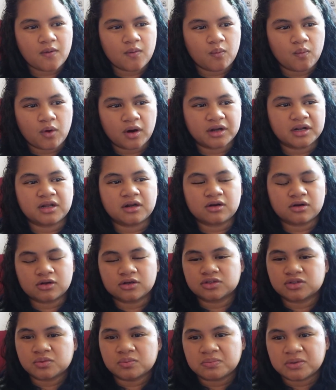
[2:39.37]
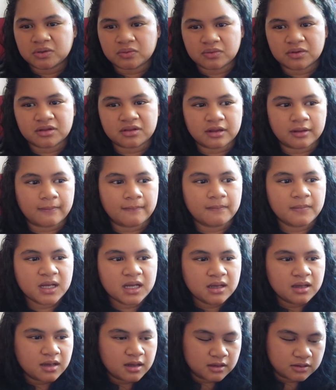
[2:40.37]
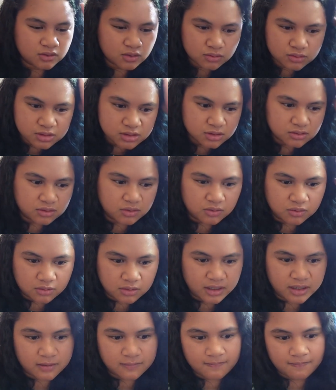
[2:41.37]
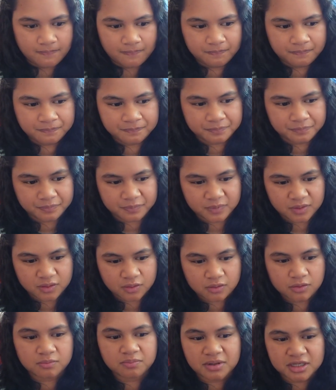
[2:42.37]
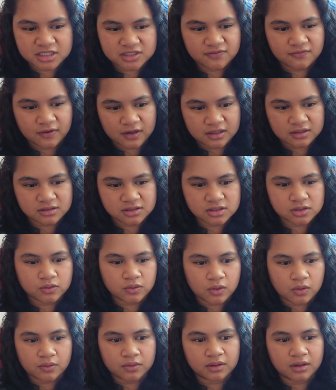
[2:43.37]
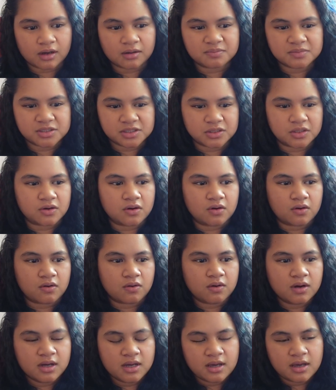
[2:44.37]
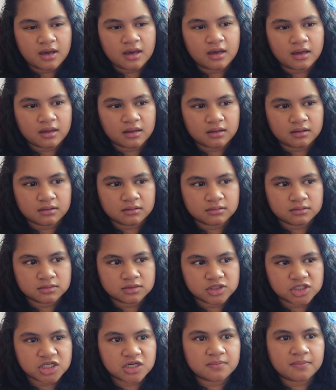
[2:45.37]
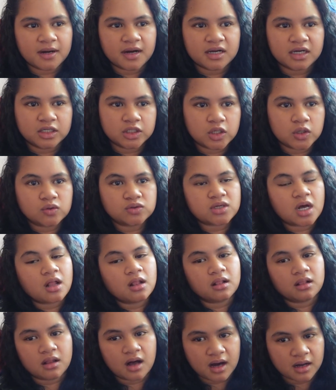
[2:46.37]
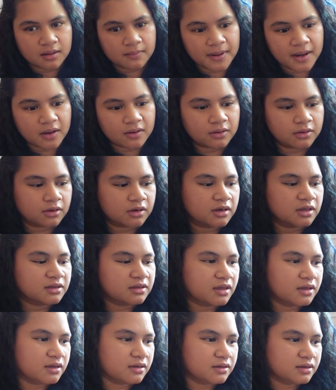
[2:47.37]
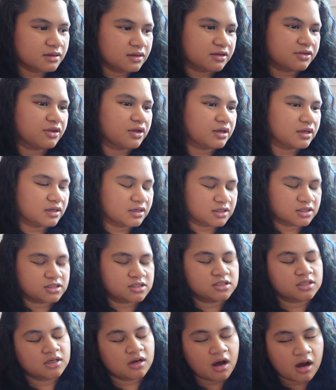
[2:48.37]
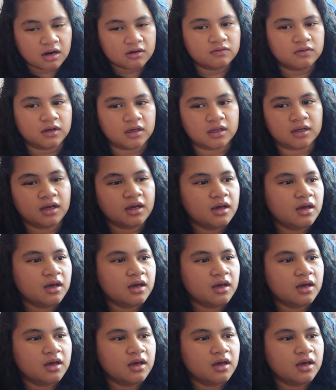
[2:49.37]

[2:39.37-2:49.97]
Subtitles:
wanted her to be with him. And also they're they were best friends growing up, so, and Jeremiah knows a lot about her. And then the thing is, Conrad